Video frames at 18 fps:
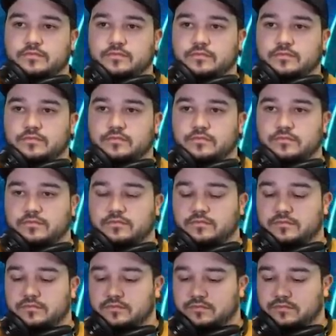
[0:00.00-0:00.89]

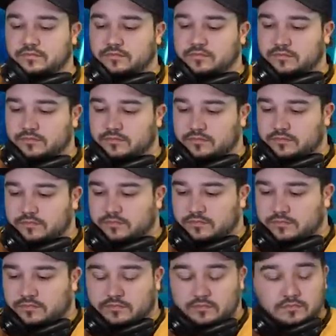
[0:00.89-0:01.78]

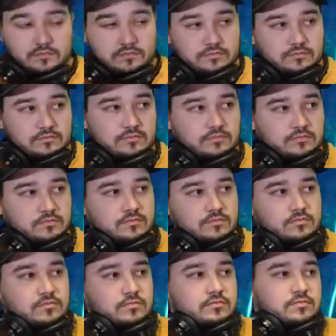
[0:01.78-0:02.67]

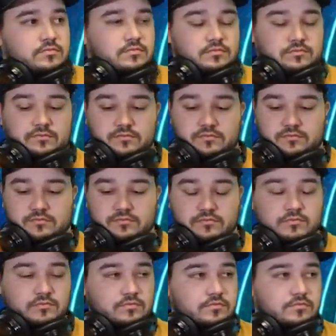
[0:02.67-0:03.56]

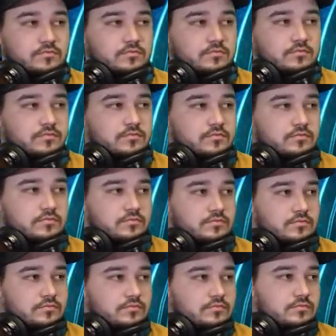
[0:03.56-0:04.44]

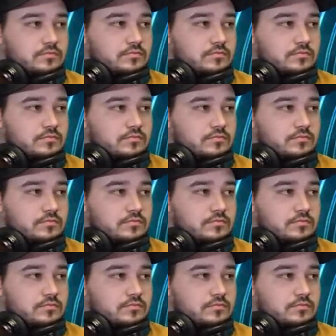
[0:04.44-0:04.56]
(not speaking)